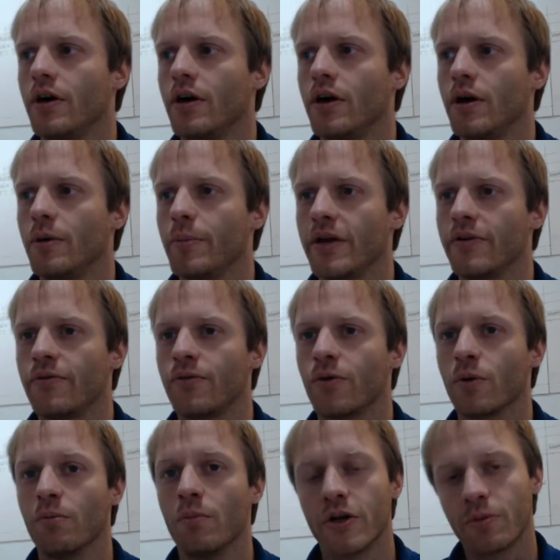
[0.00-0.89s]
uh, made
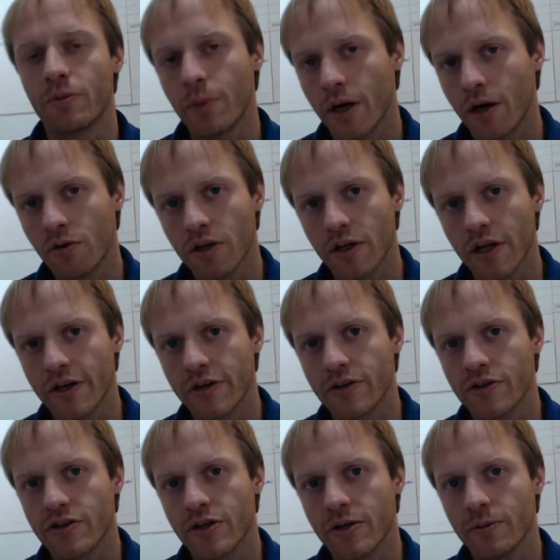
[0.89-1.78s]
for much better
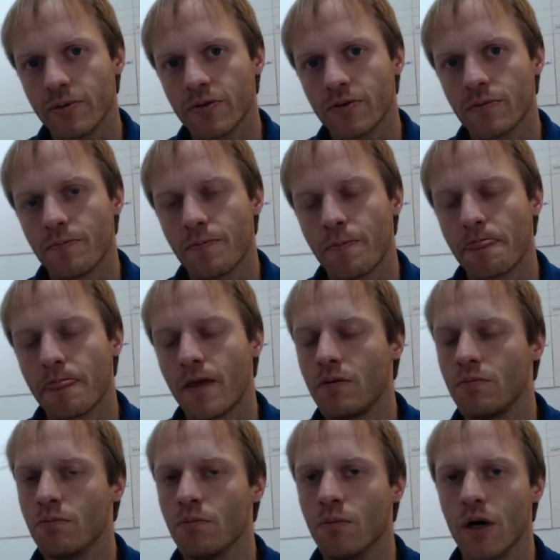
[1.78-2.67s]
relationships,
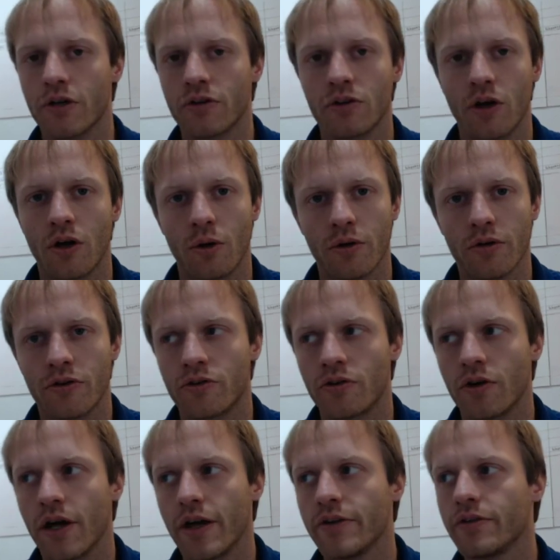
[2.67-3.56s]
much lower
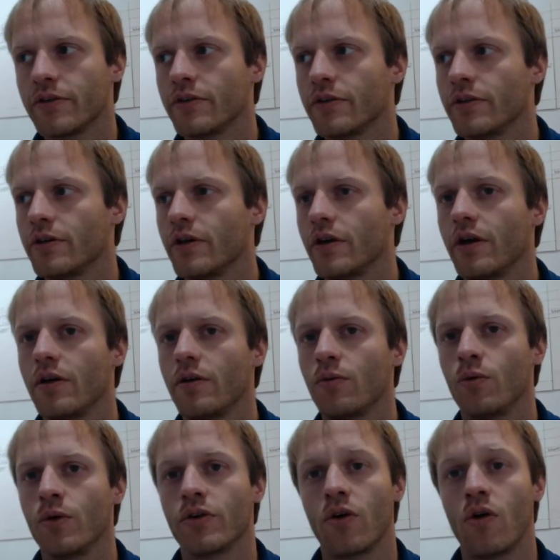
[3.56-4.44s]
stress,
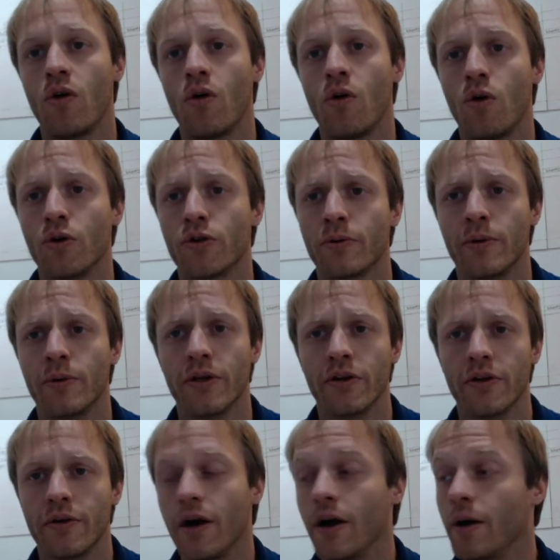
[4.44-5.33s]
which
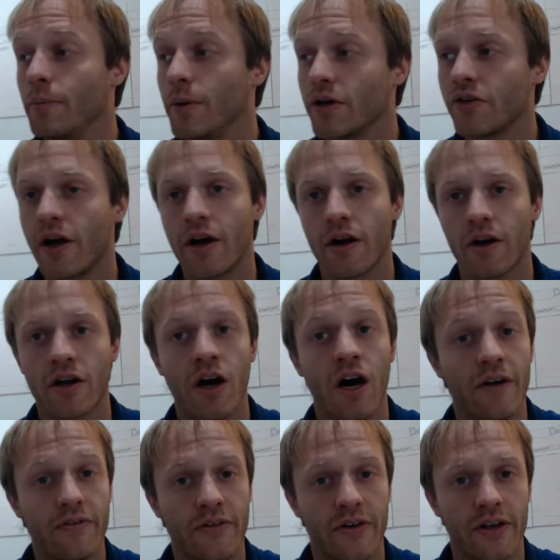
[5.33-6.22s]
ultimately, uh, much higher
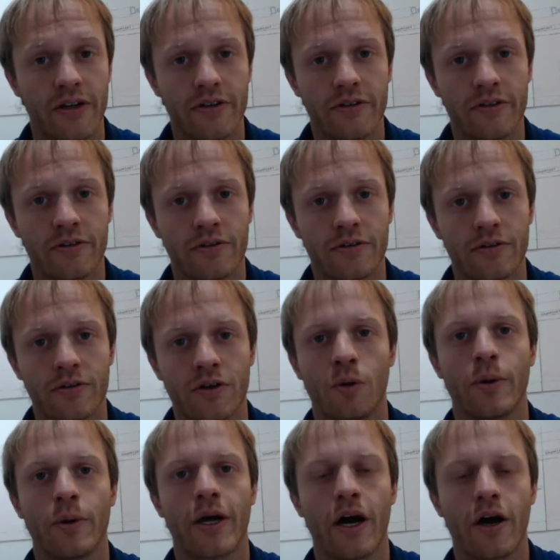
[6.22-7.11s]
confidence
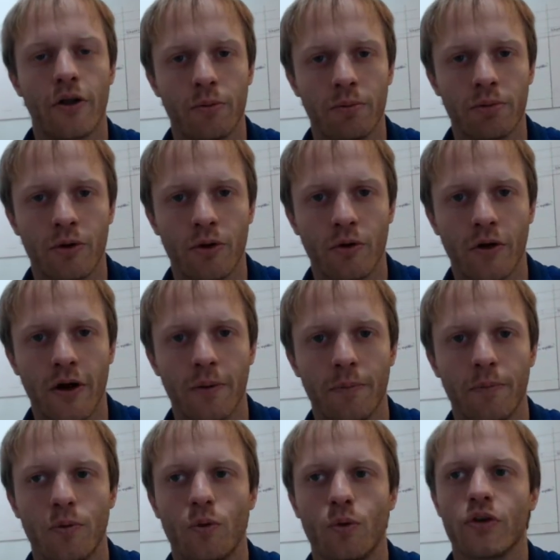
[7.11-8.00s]
coming out of the
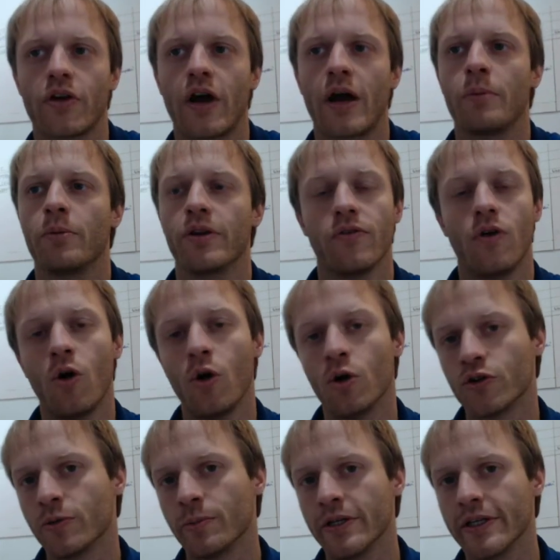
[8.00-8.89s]
program, which I believe
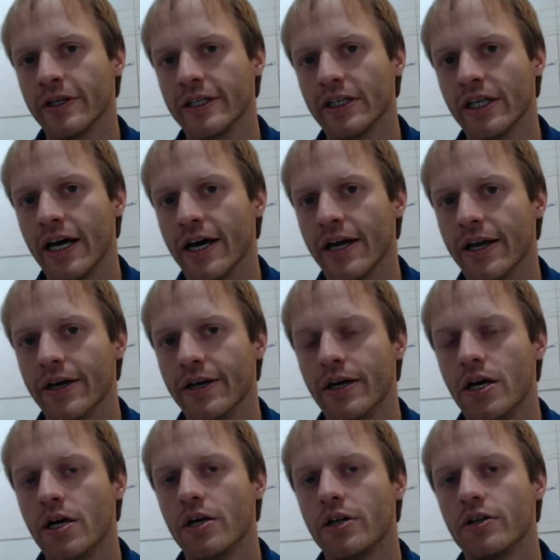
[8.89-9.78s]
ultimately led
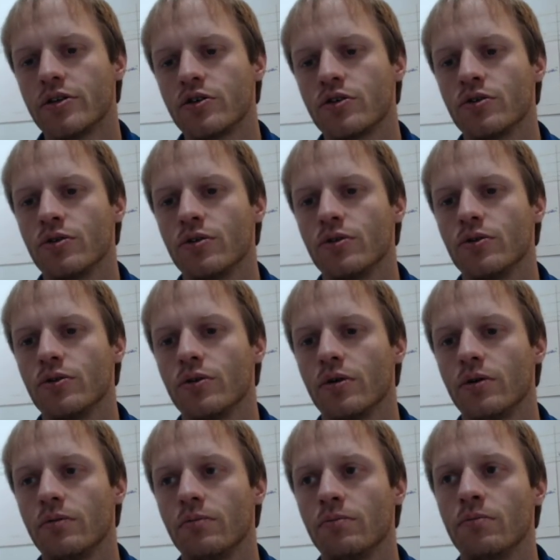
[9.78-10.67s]

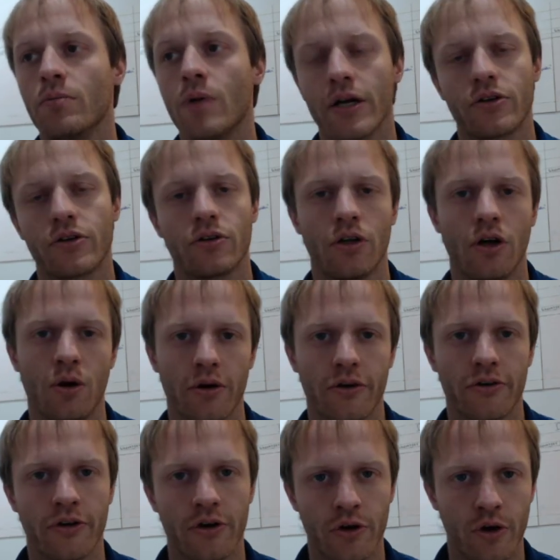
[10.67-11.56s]
to much
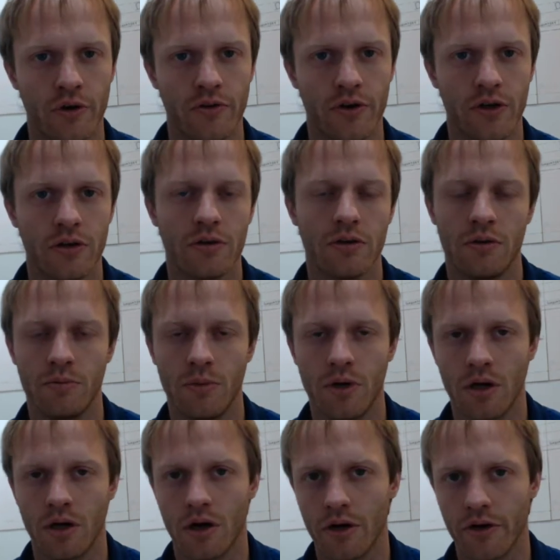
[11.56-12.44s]
lower turnover
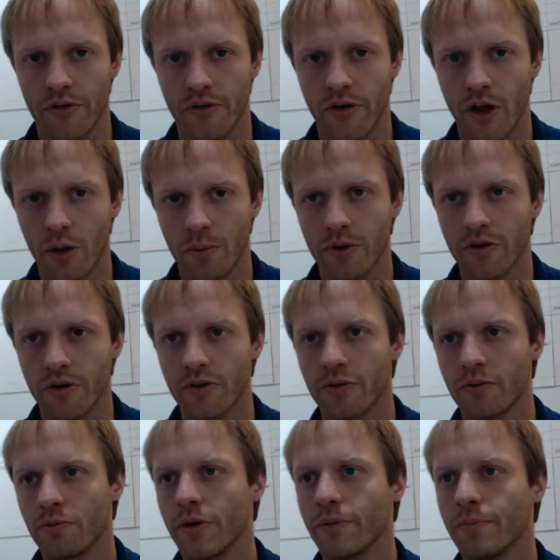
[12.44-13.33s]
among our
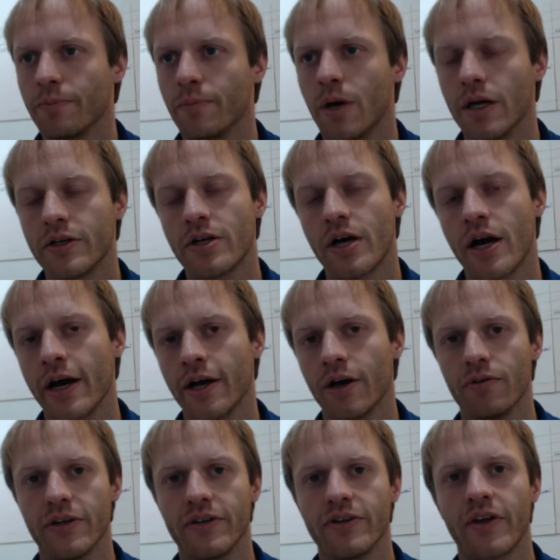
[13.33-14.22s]
developers. We had much
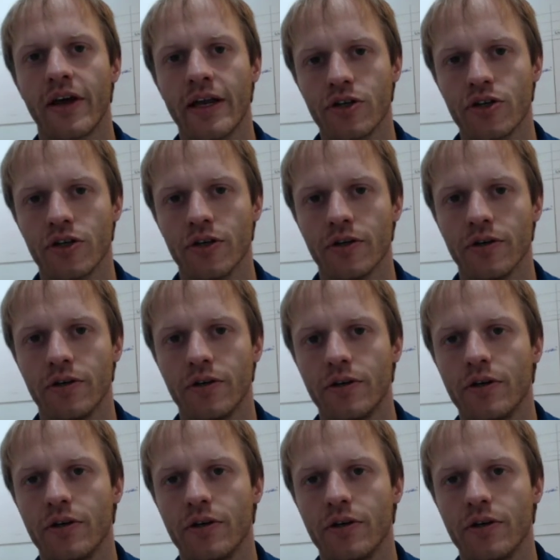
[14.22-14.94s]
higher retention